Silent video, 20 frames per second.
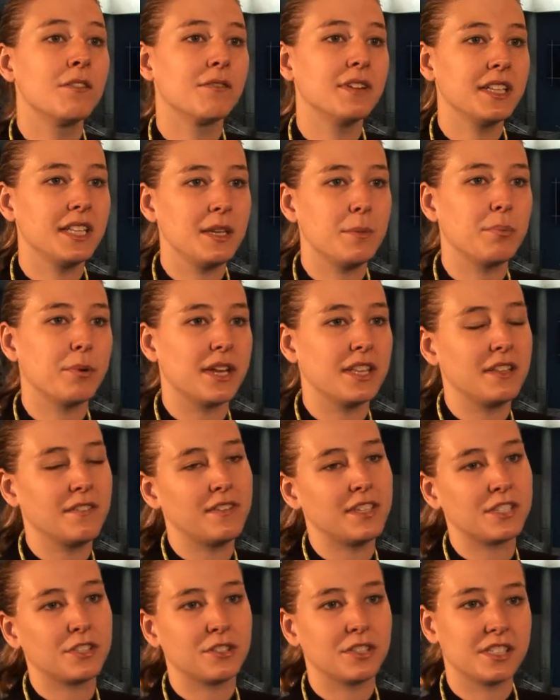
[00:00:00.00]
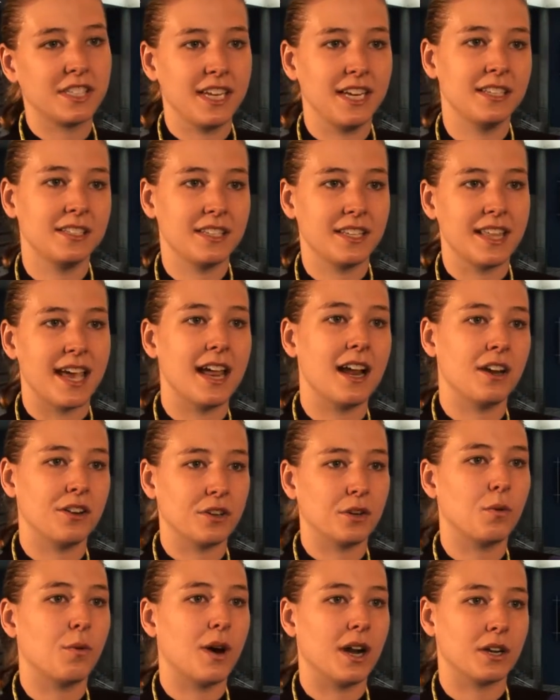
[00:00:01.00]
really bring the visitors into that
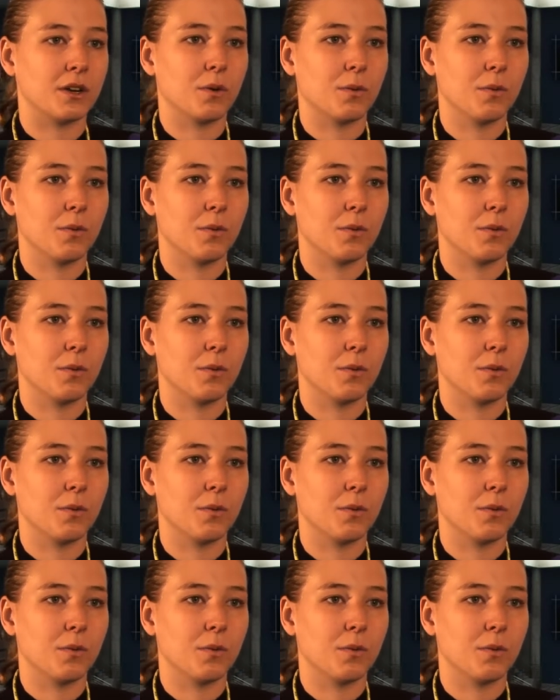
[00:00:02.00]
underwater